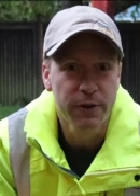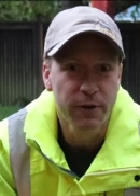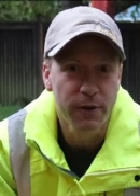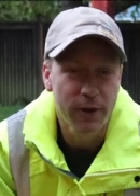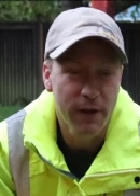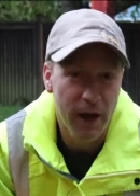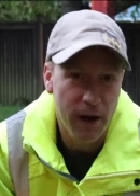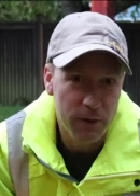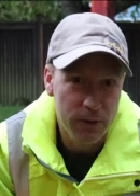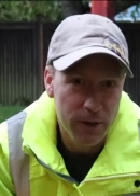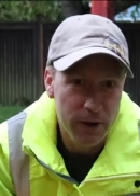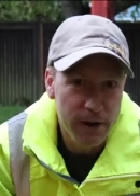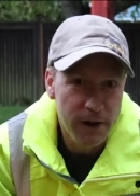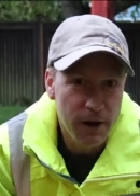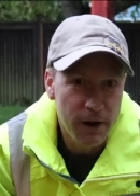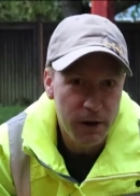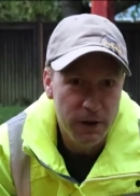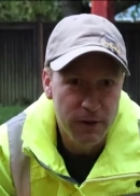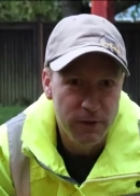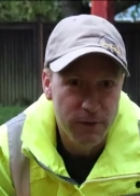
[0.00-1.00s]
through that really
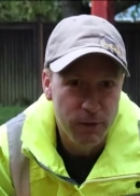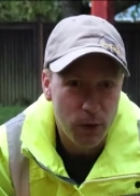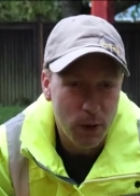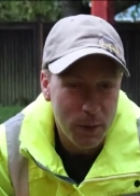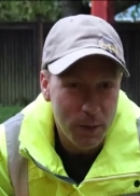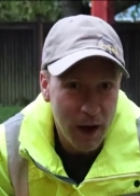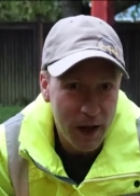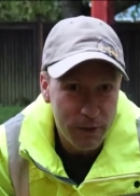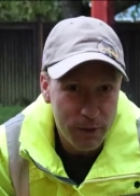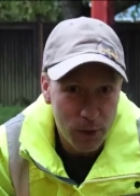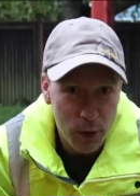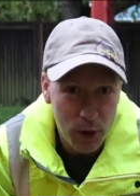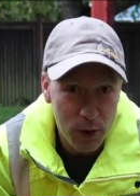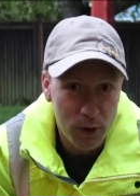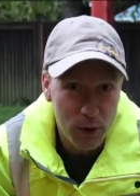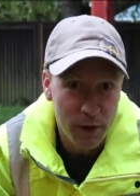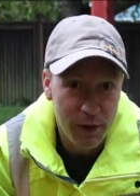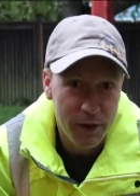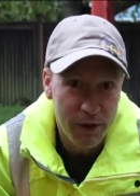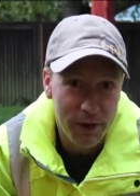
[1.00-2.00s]
hard
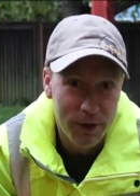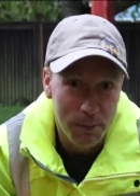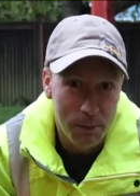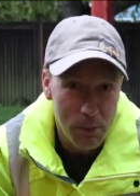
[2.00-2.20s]
4x4 with